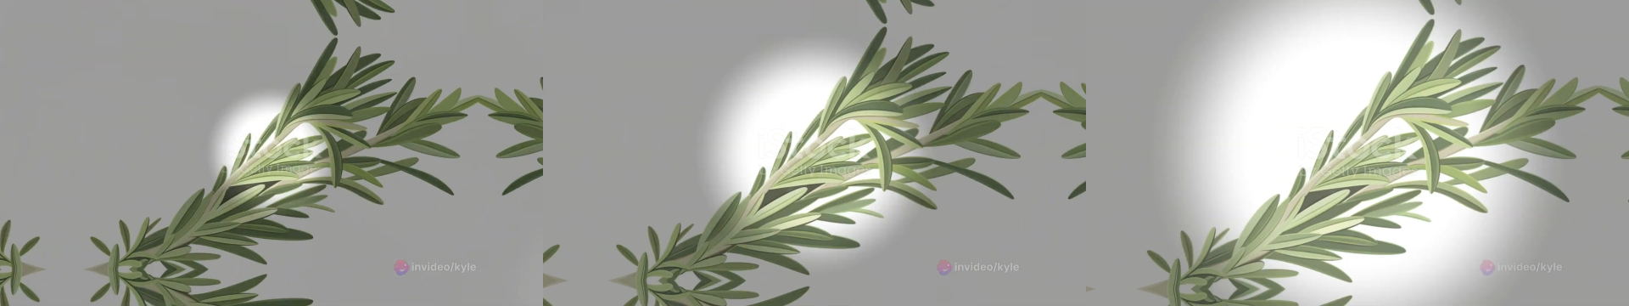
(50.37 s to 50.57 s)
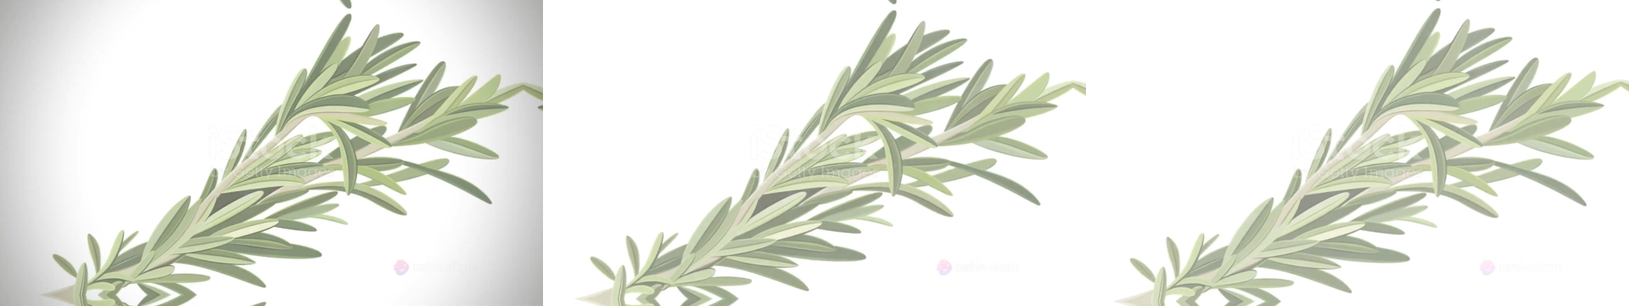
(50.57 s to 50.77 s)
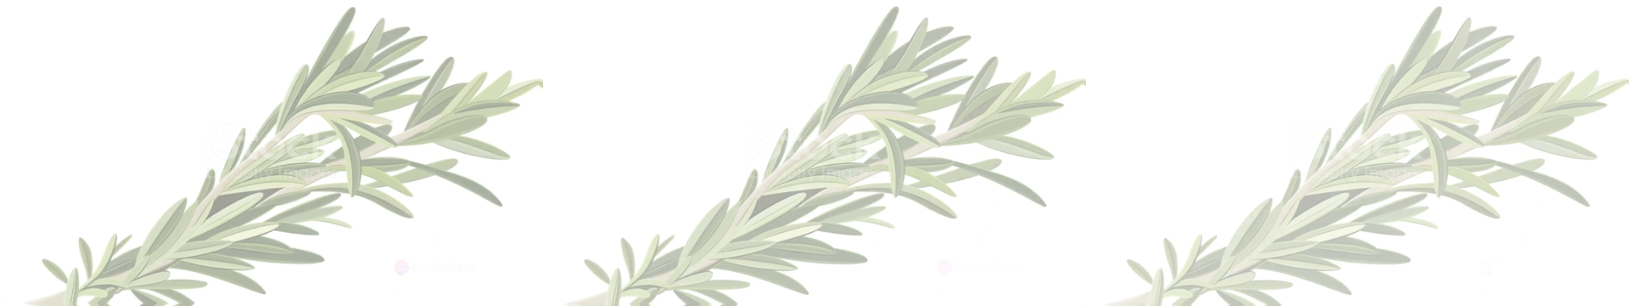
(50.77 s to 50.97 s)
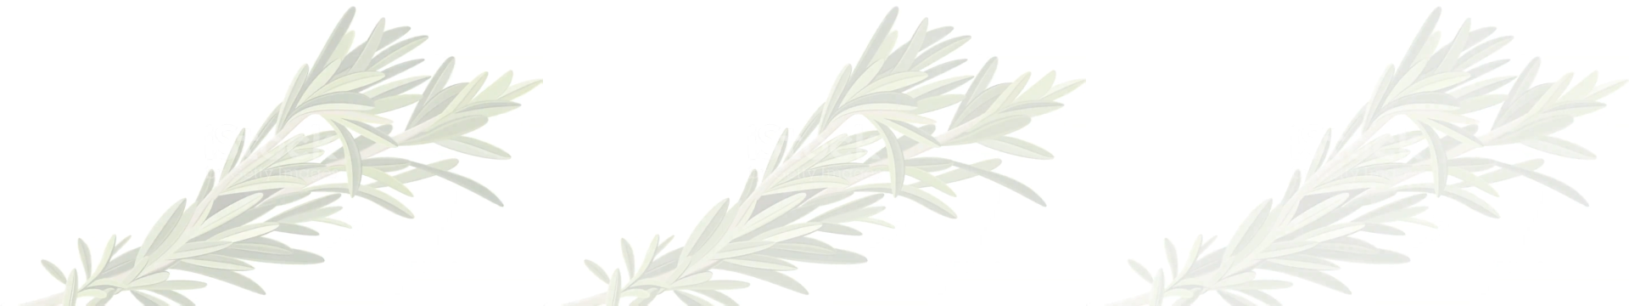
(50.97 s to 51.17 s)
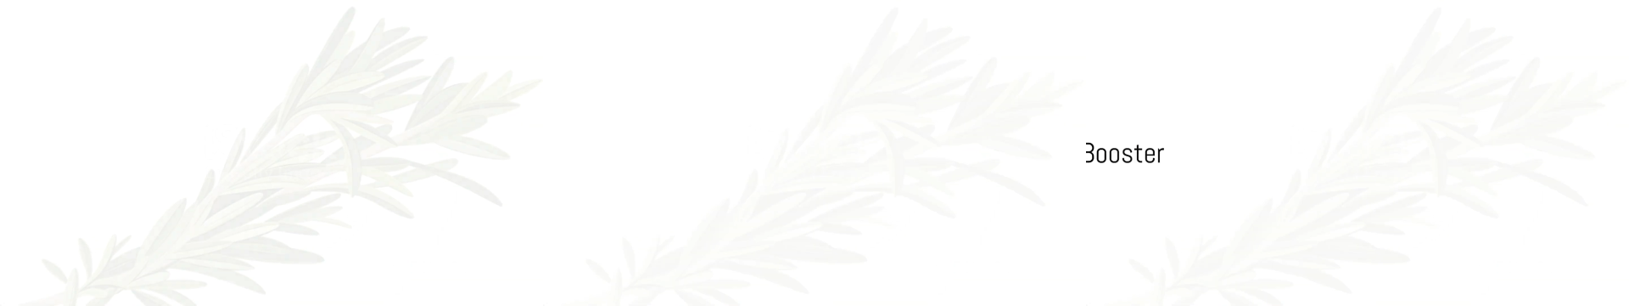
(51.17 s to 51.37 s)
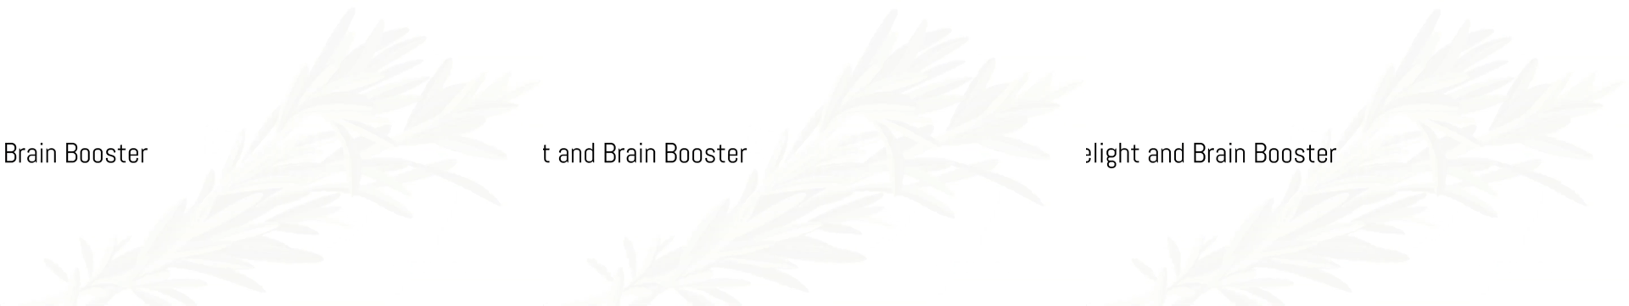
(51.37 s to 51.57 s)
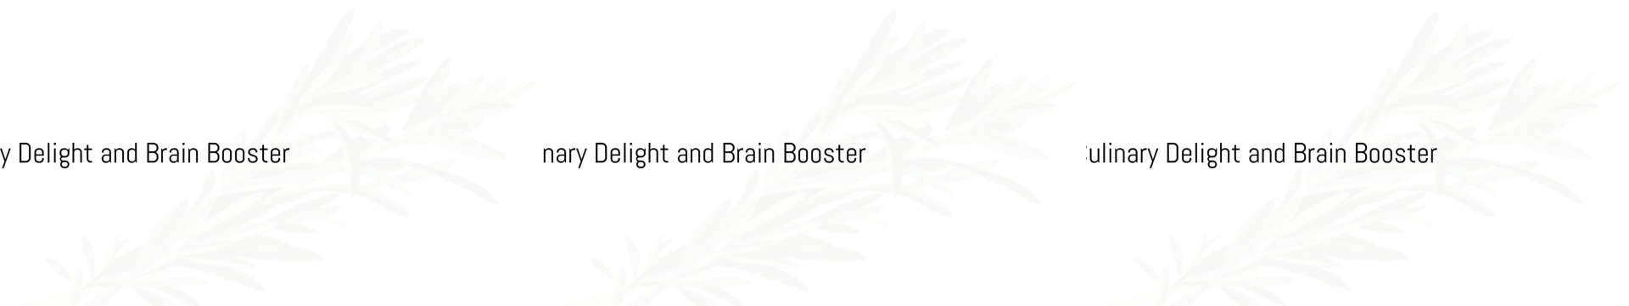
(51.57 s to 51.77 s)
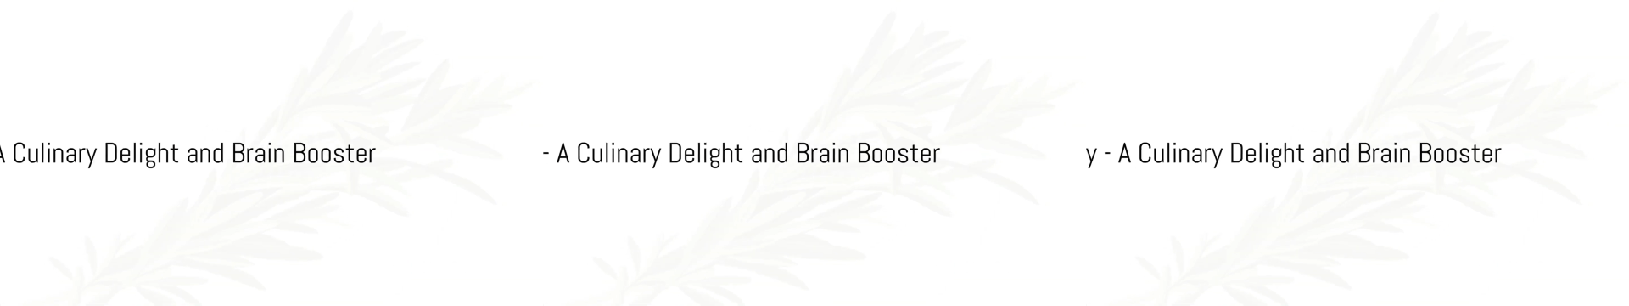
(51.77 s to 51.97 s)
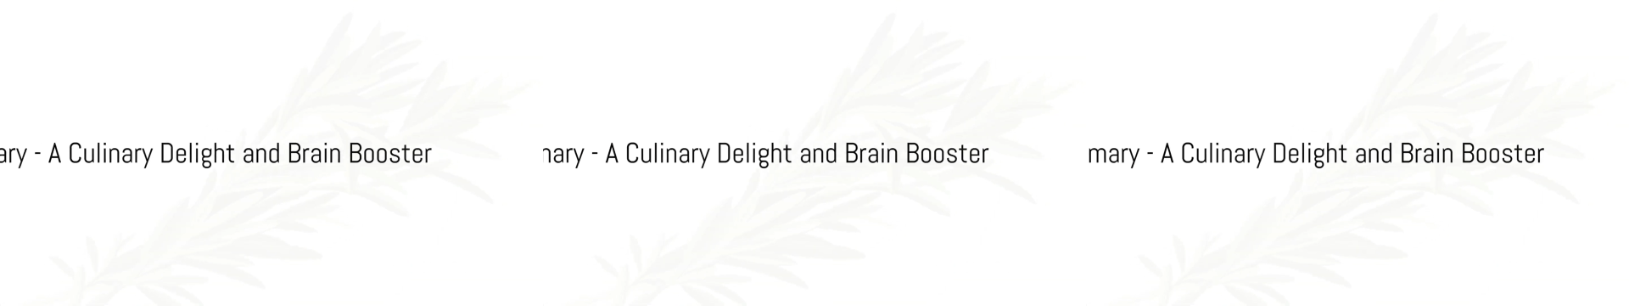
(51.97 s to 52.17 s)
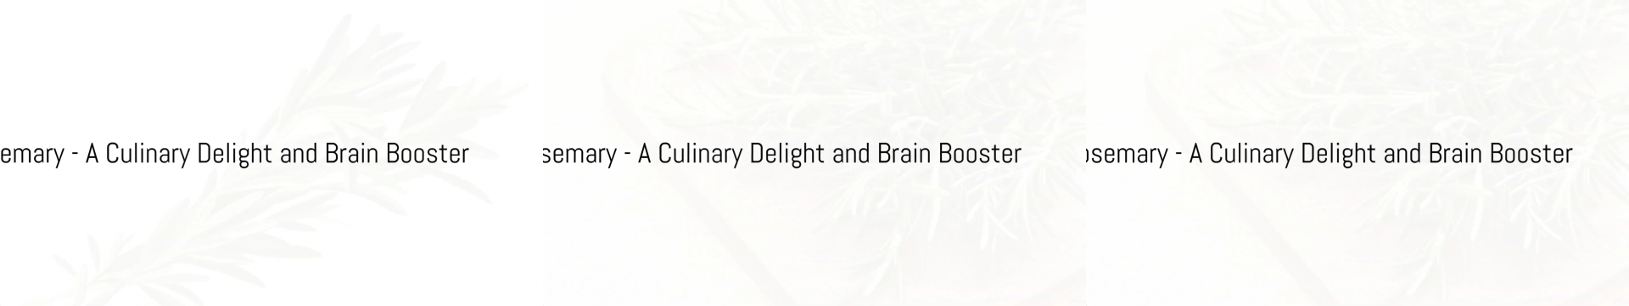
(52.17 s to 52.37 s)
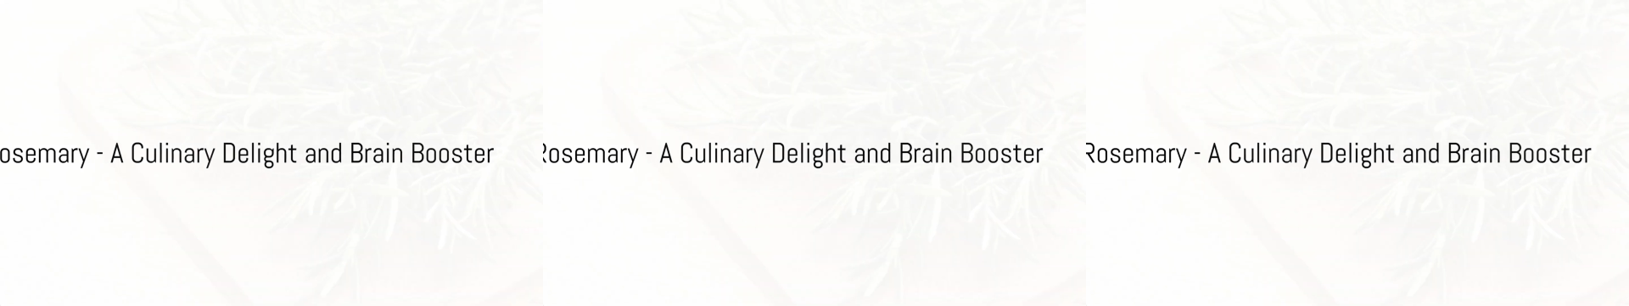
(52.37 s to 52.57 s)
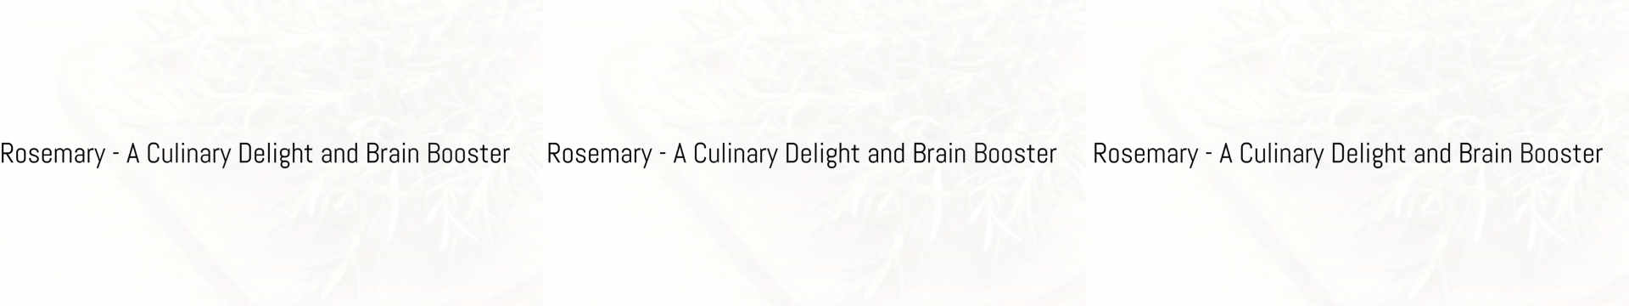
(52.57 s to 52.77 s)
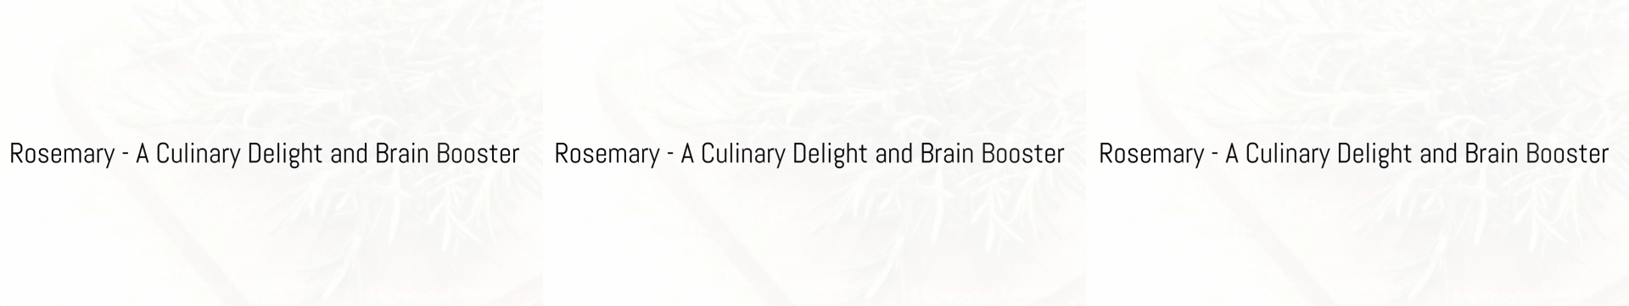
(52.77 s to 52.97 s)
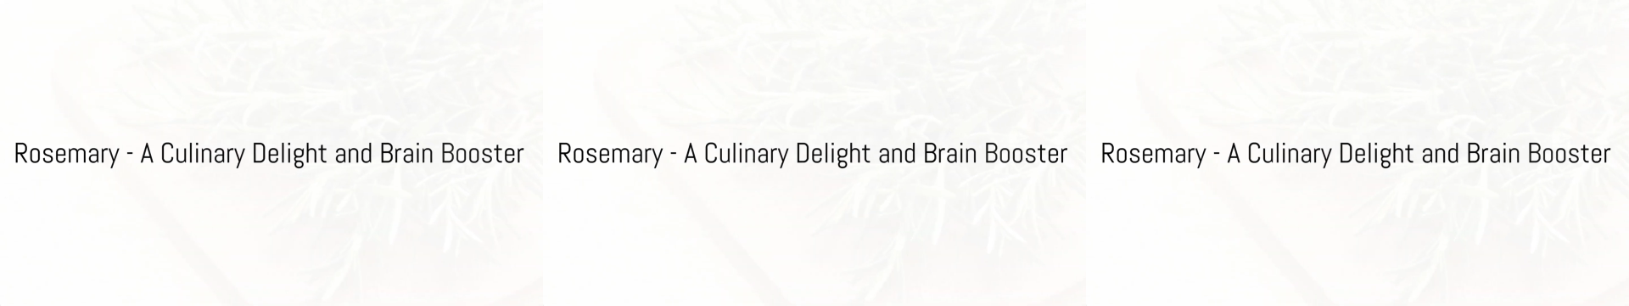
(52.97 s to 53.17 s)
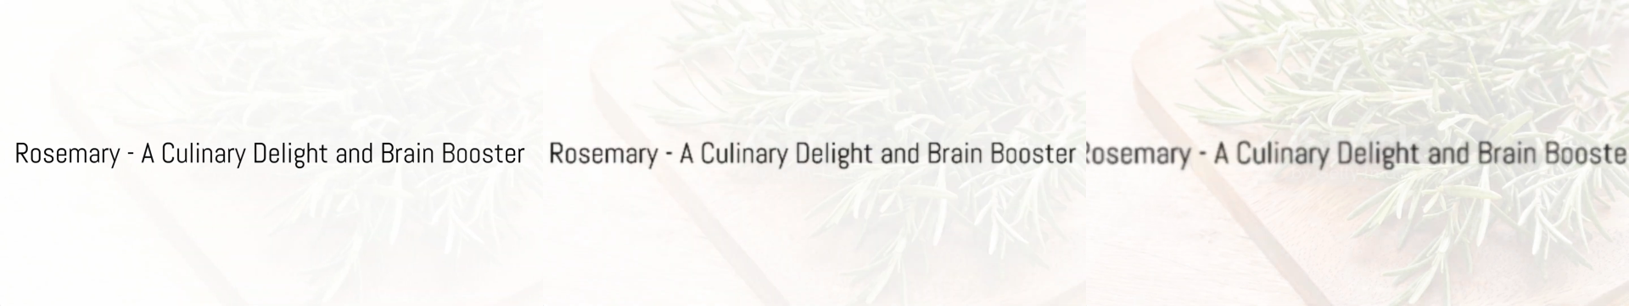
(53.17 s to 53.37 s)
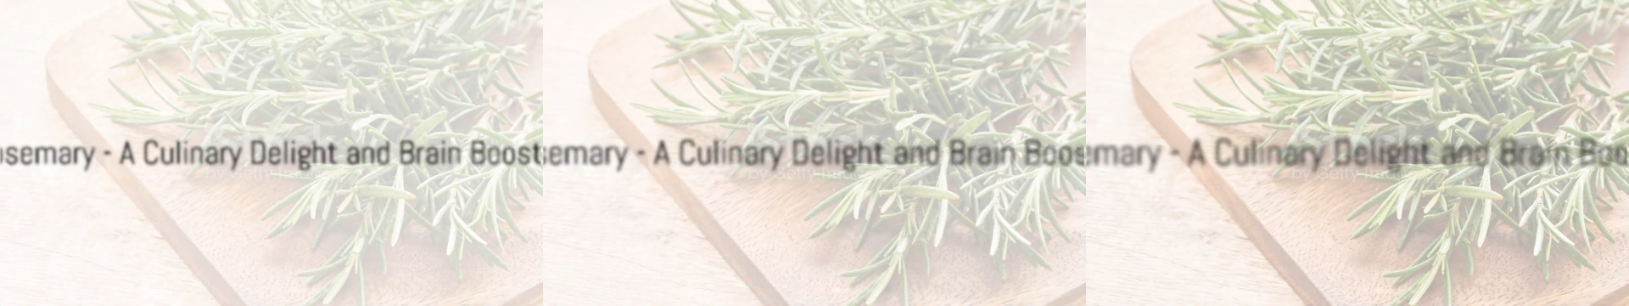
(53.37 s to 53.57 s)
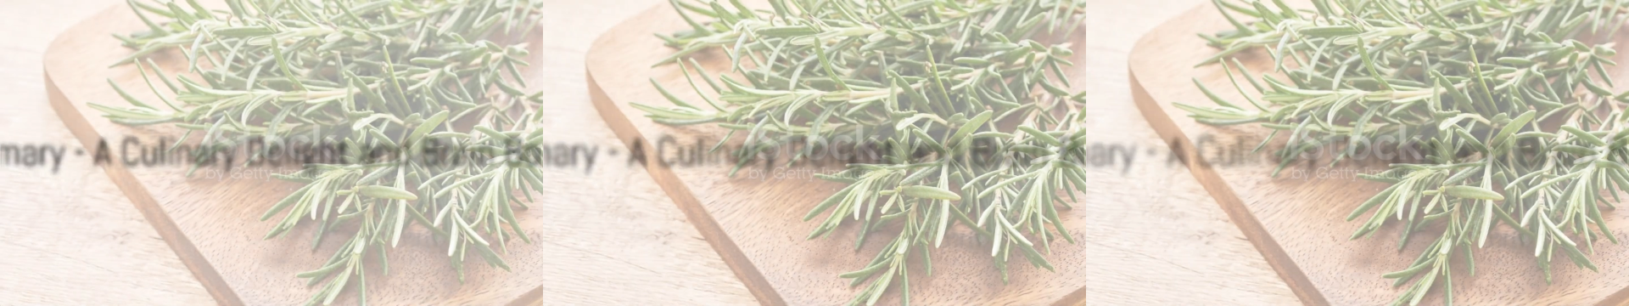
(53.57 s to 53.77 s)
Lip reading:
[unreadable: no face in view]